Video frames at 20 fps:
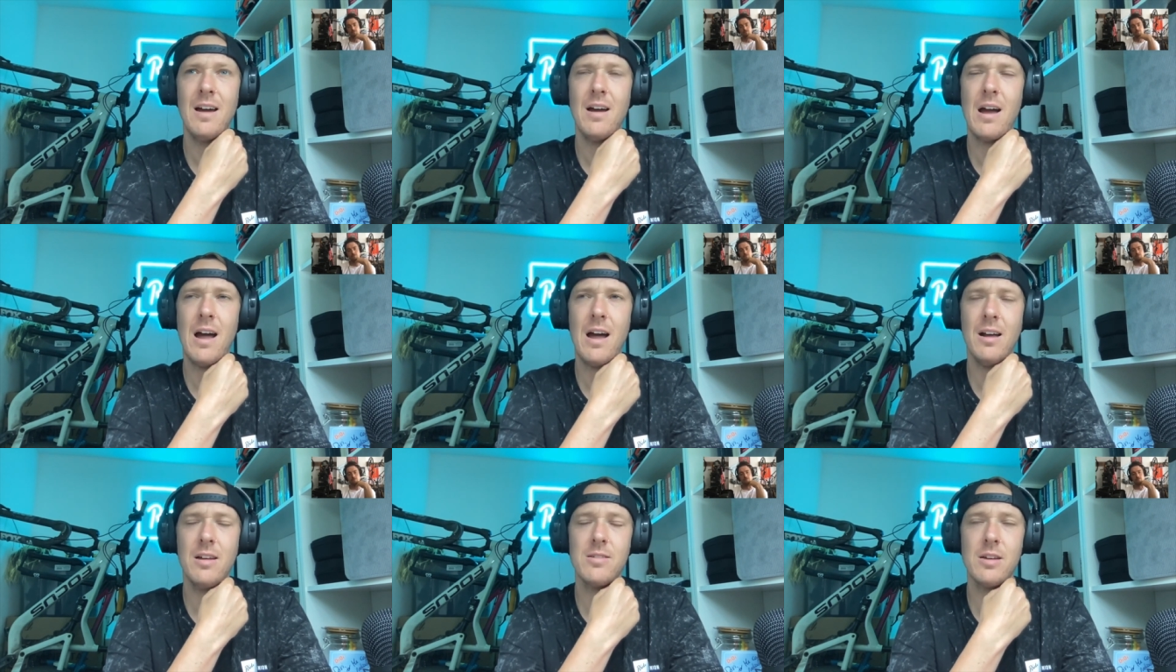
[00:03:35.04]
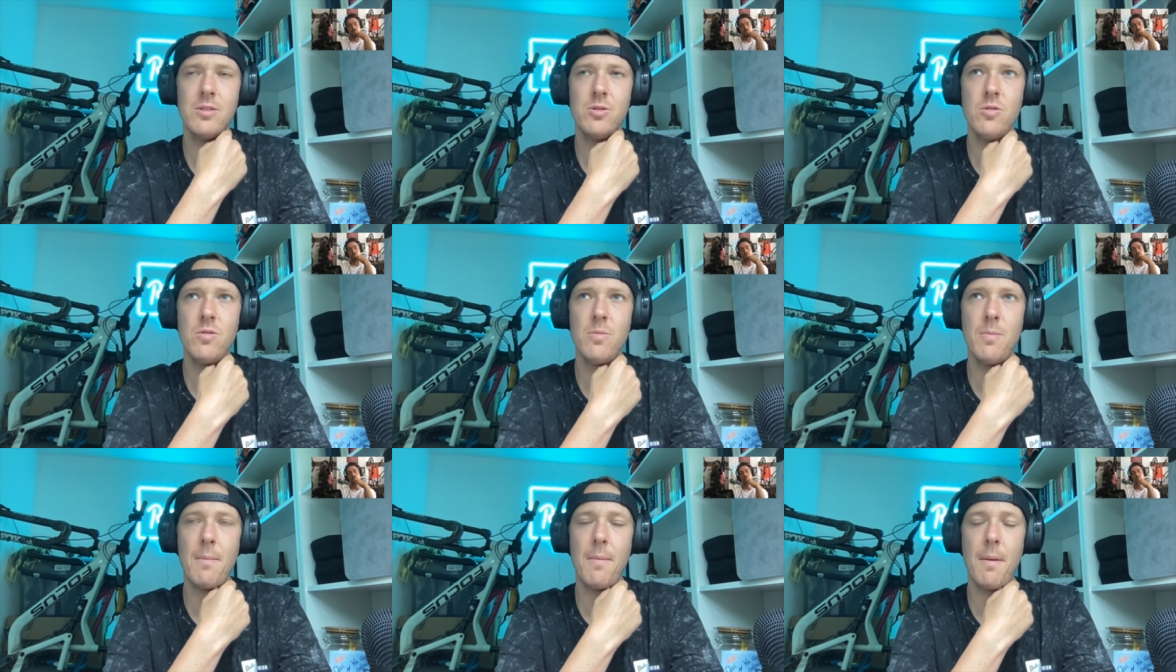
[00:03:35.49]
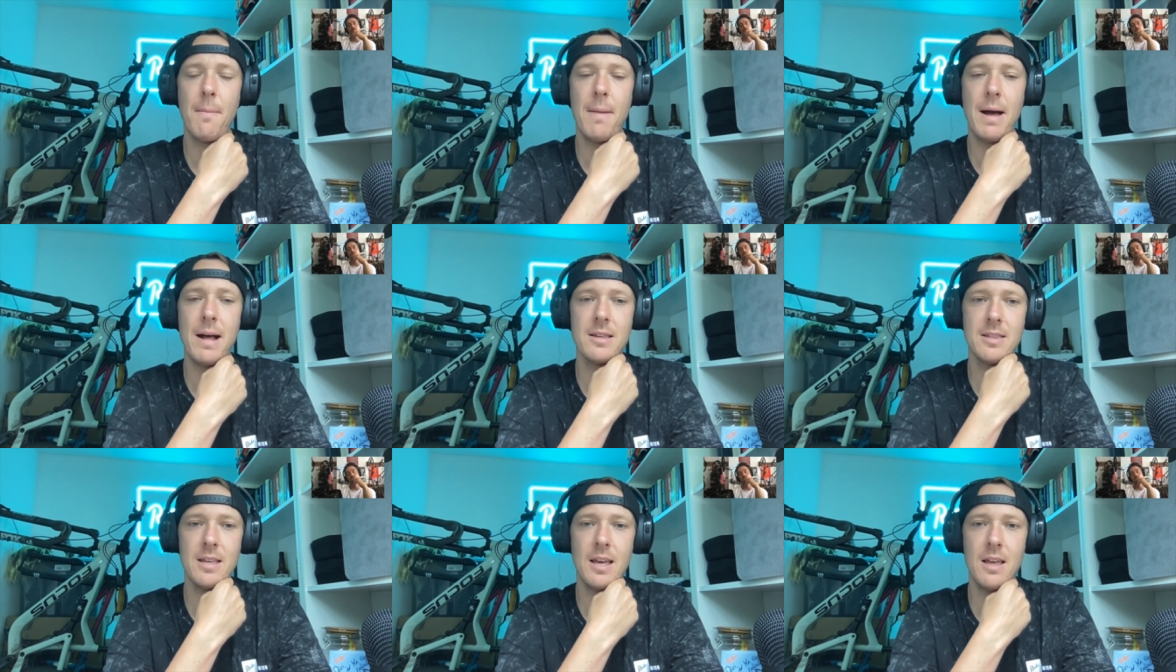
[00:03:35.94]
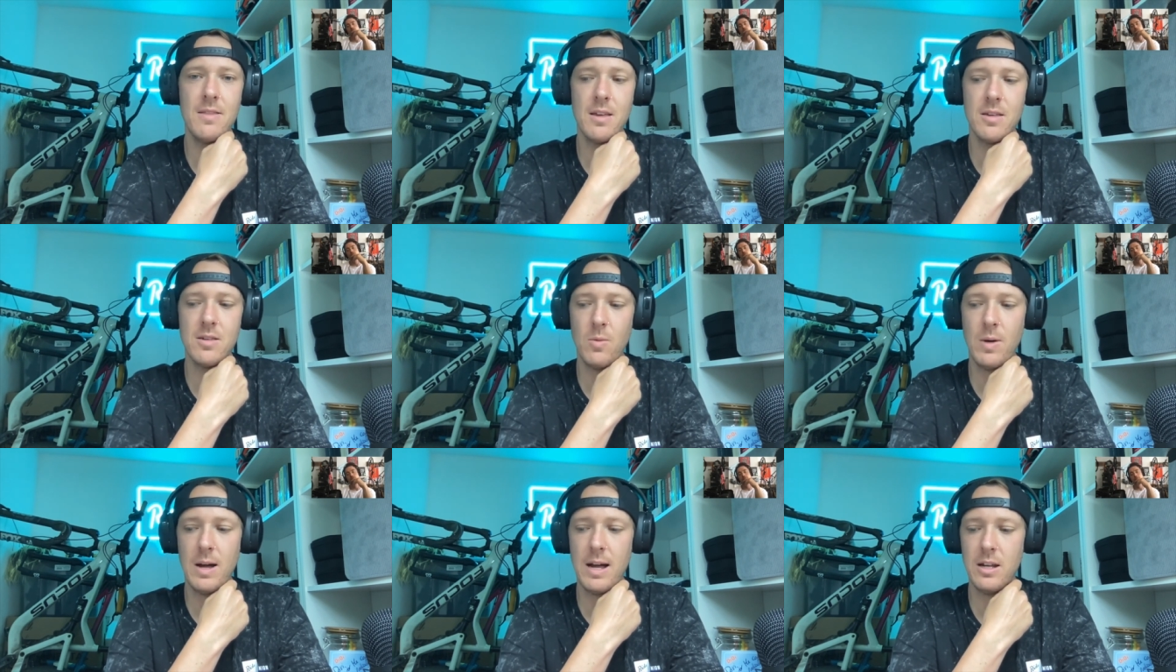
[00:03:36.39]
because I do remember Matt saying
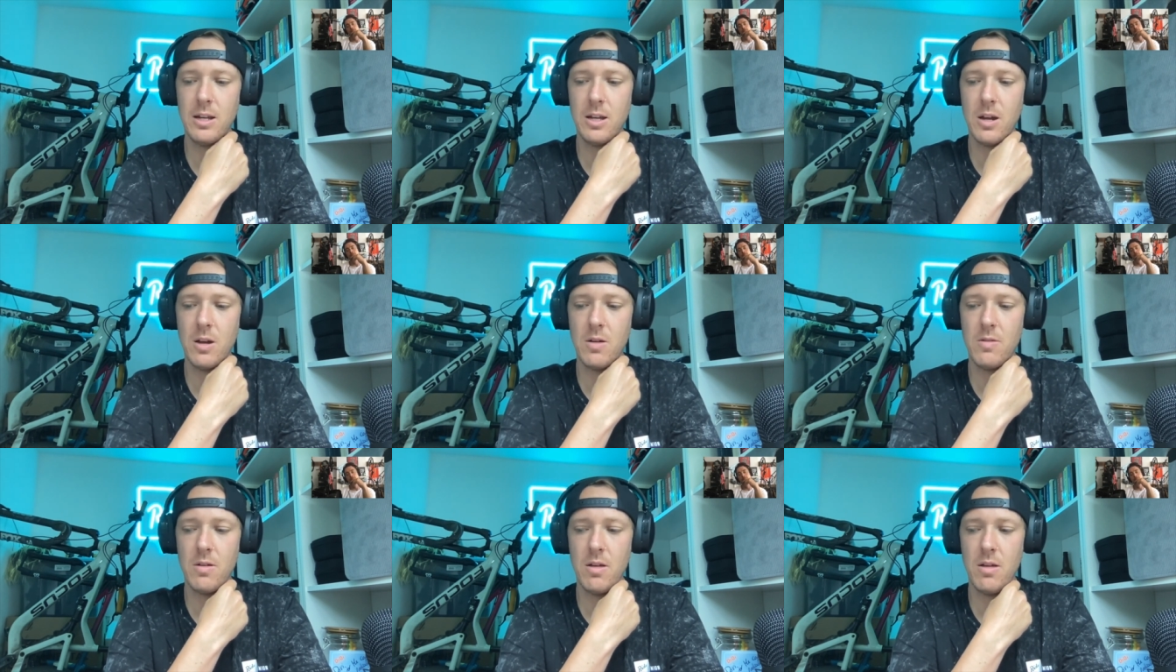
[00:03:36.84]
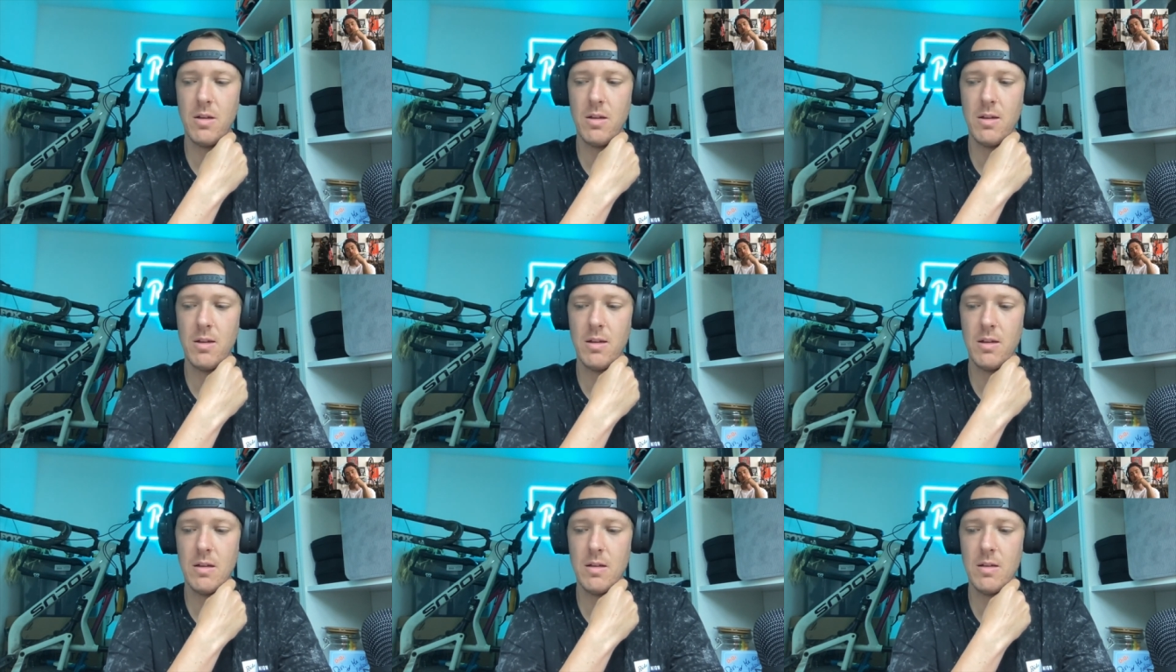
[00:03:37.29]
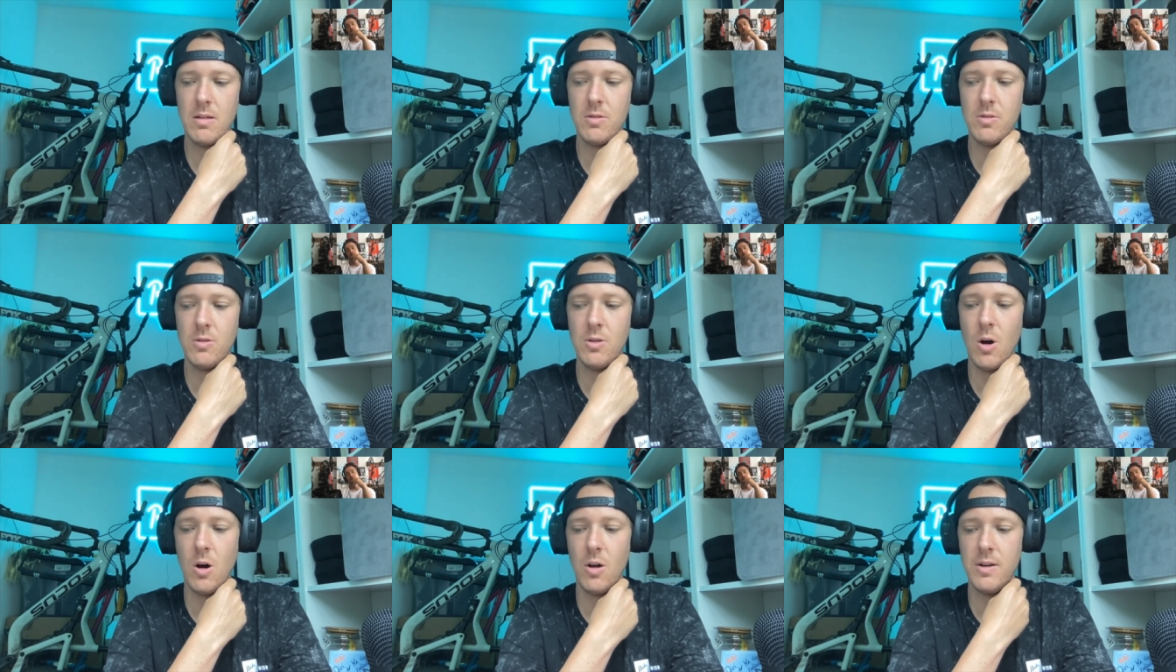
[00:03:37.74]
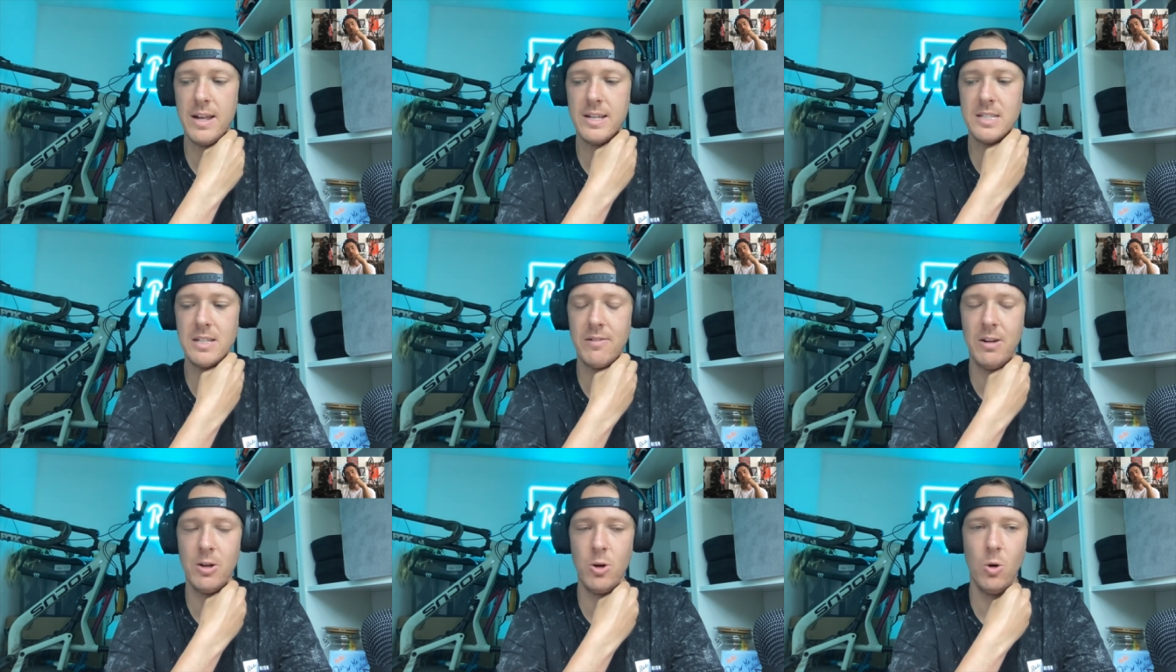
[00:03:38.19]
this a while ago that not
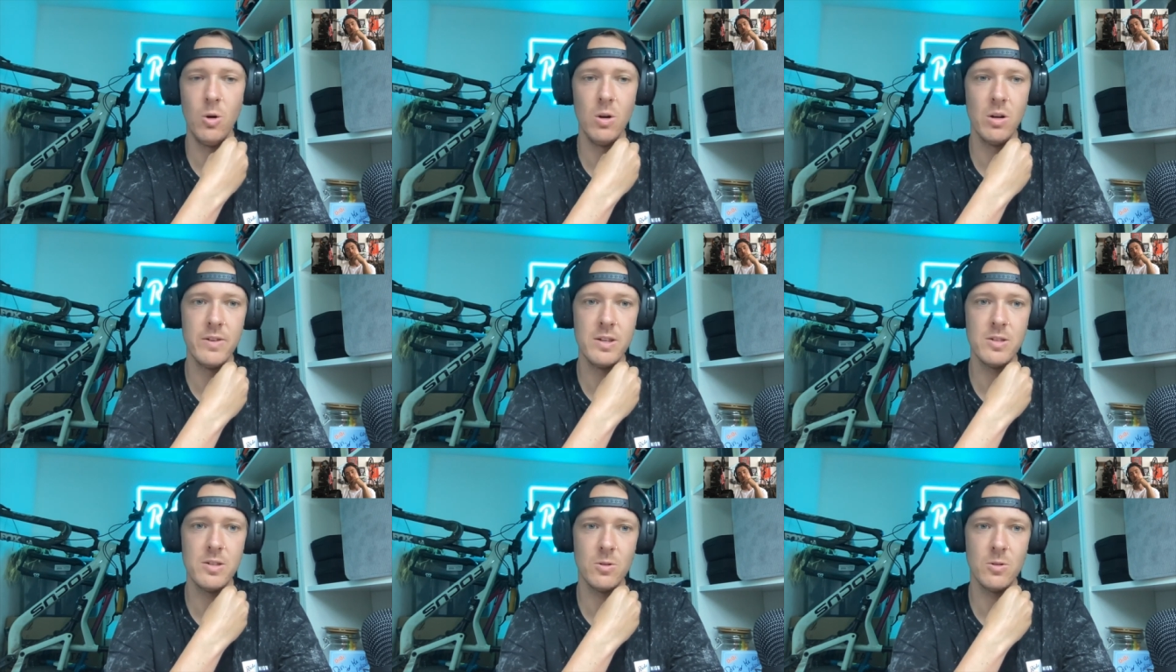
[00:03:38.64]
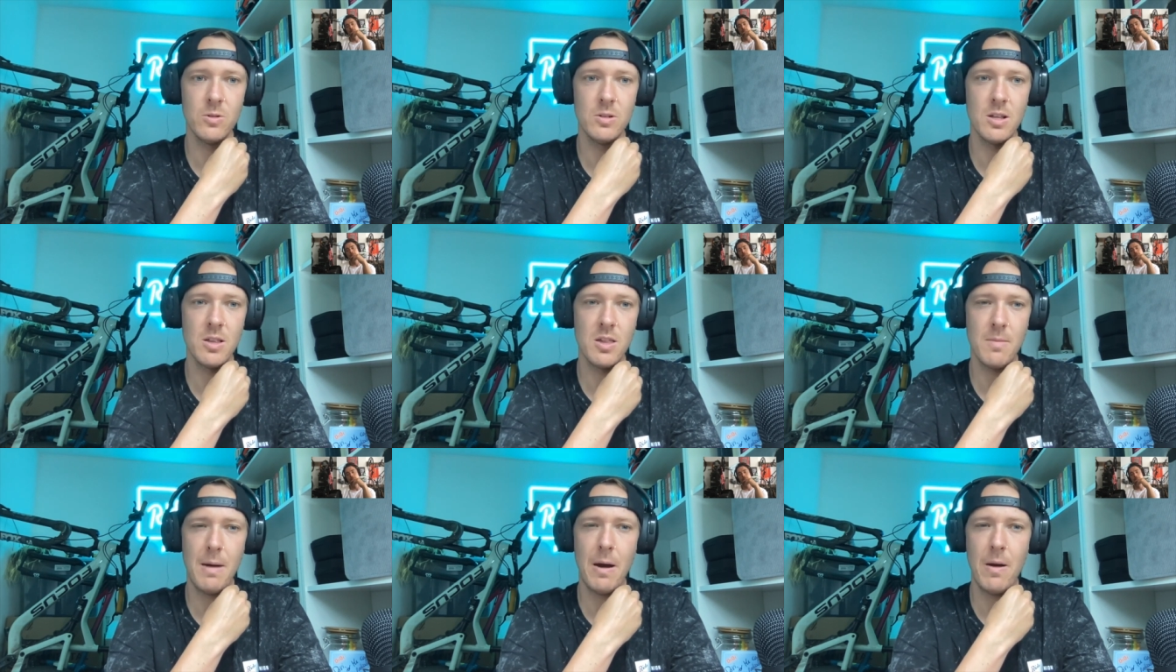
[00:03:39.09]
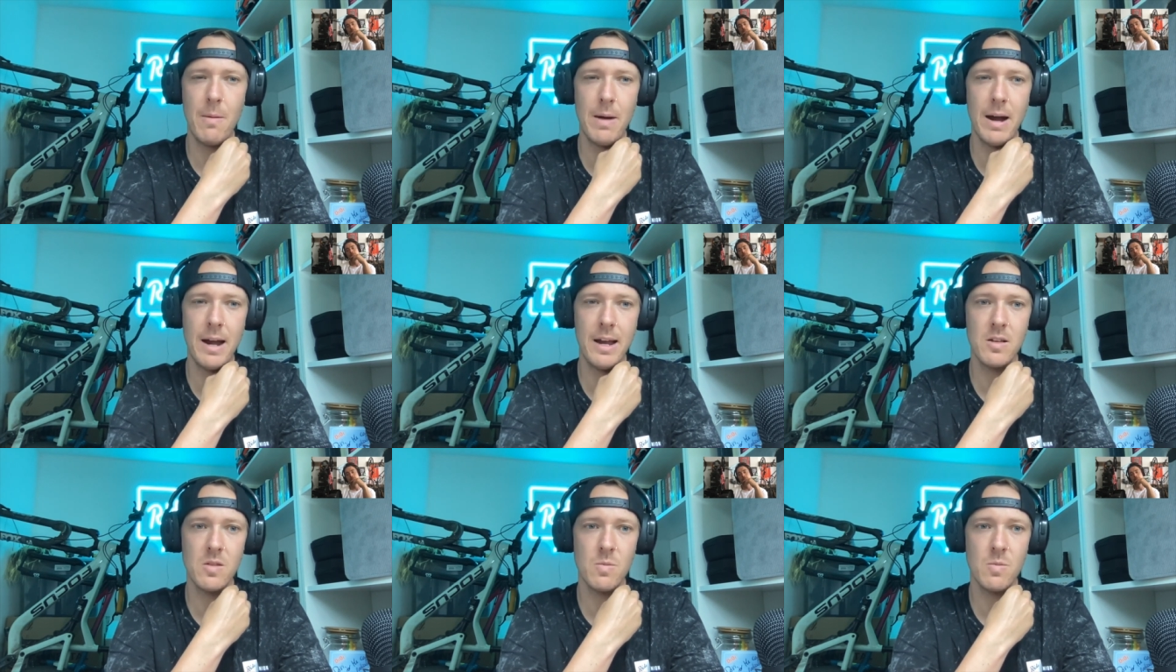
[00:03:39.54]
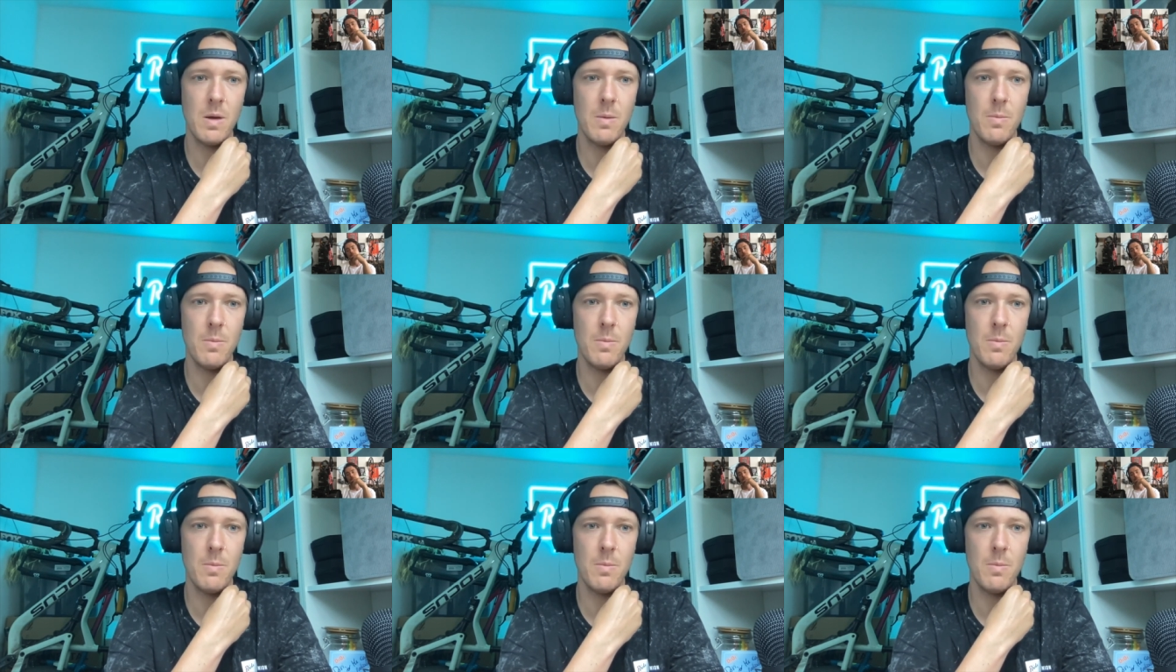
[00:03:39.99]
necessarily all of his audience are mountain bikers.